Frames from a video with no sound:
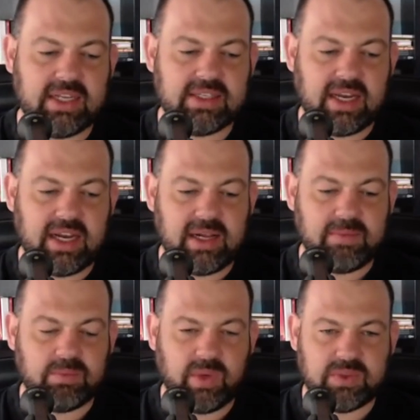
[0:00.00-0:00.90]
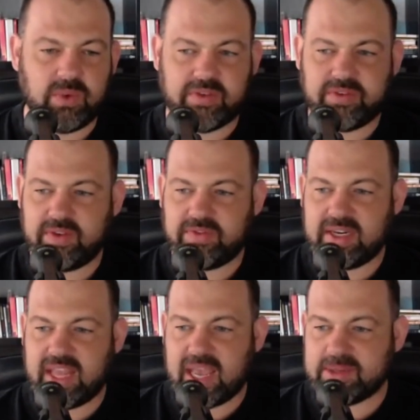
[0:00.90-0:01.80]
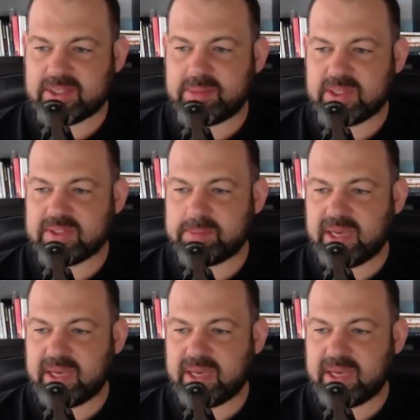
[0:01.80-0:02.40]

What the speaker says: And went to work for NAB as a